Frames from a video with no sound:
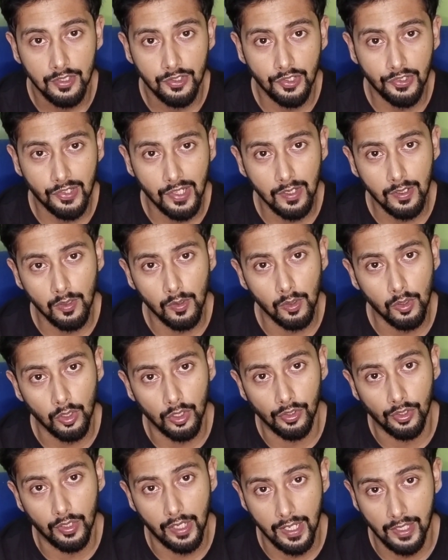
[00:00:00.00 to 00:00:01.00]
Just like
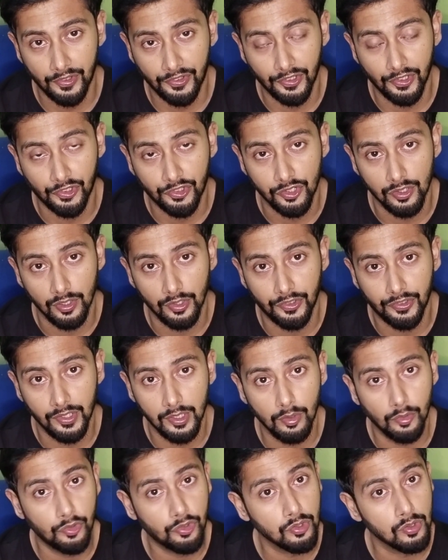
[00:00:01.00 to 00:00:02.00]
our ancestors, they
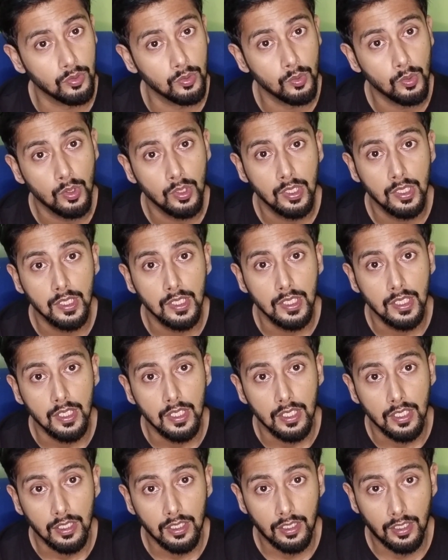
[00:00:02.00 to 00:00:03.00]
used to
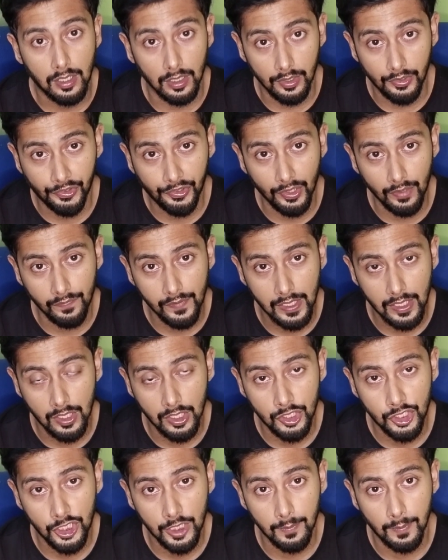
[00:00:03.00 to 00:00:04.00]
conserve
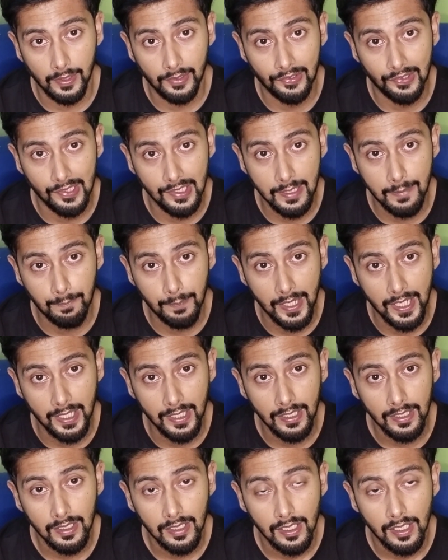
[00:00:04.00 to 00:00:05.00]
energy by
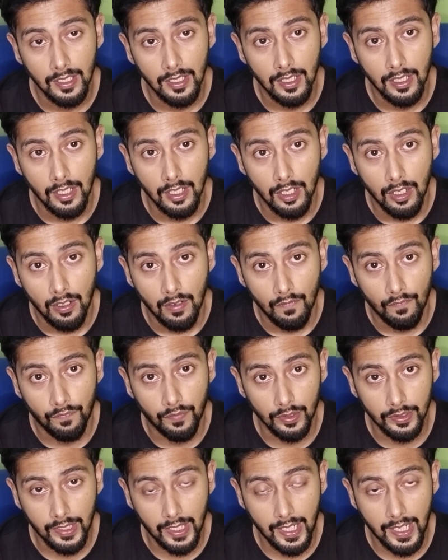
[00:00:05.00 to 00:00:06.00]
sleeping
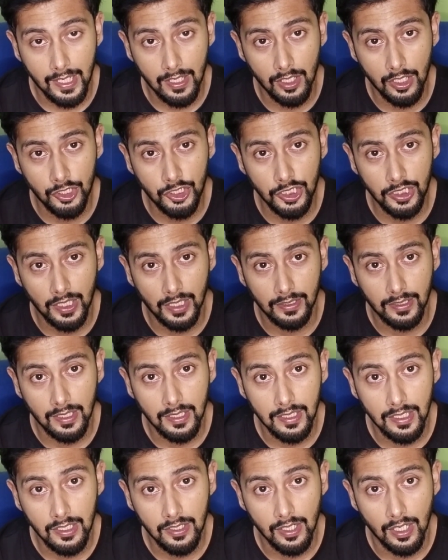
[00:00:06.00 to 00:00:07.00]
for the energy that they
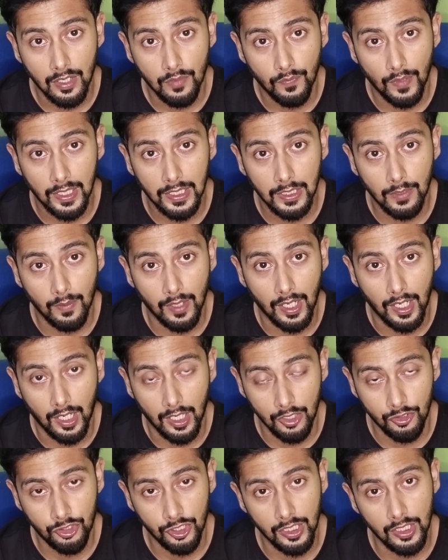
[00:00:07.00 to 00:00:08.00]
needed while they were
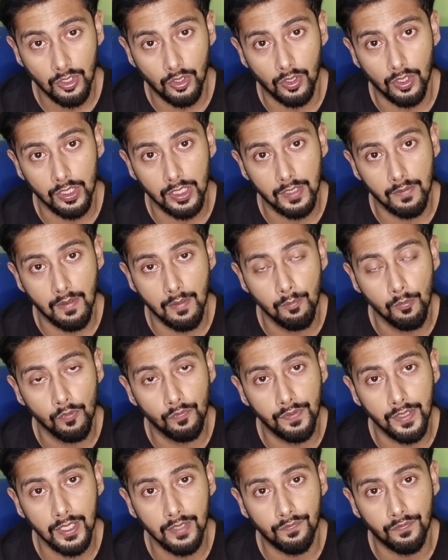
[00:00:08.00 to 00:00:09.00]
hunting or they were
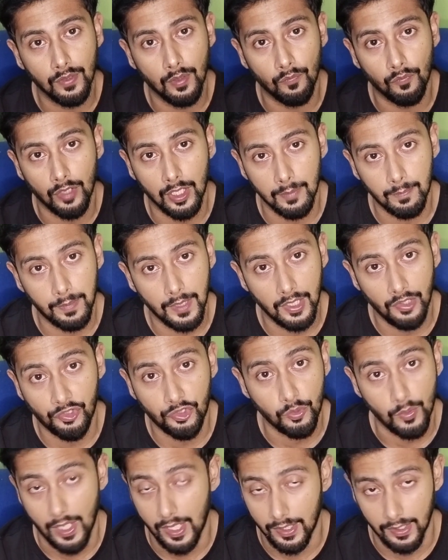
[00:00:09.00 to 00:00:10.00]
moving from one place
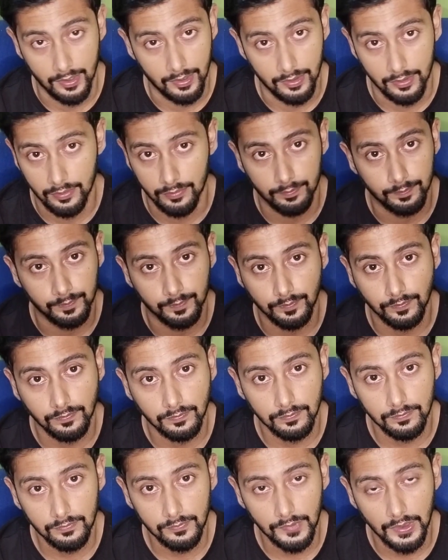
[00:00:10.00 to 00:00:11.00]
to another
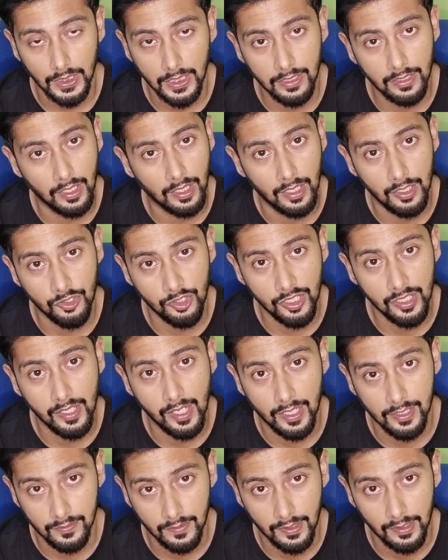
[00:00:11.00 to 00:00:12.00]
in the
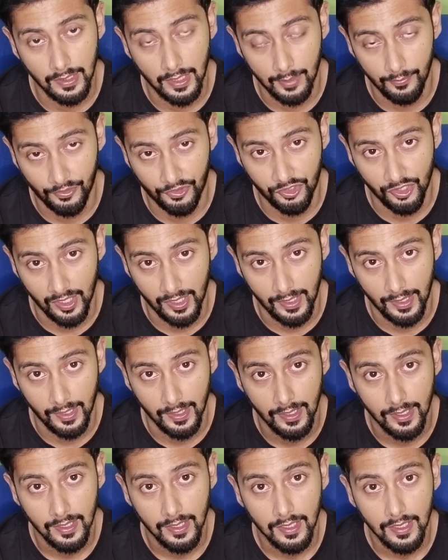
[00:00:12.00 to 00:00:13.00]
hunting-gathering lifestyle.
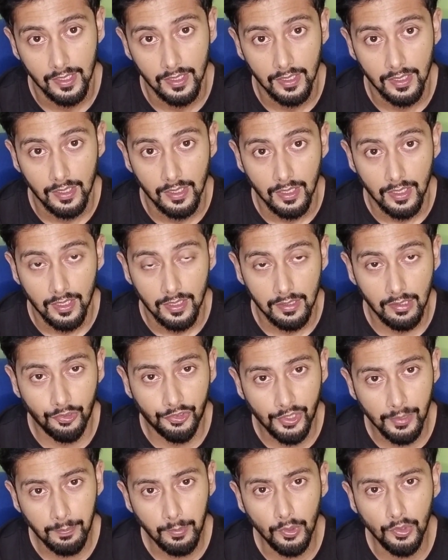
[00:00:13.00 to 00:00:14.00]
Now
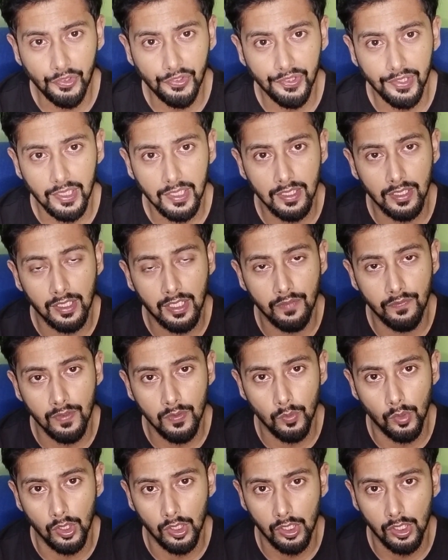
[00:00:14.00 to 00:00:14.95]
suppose in a given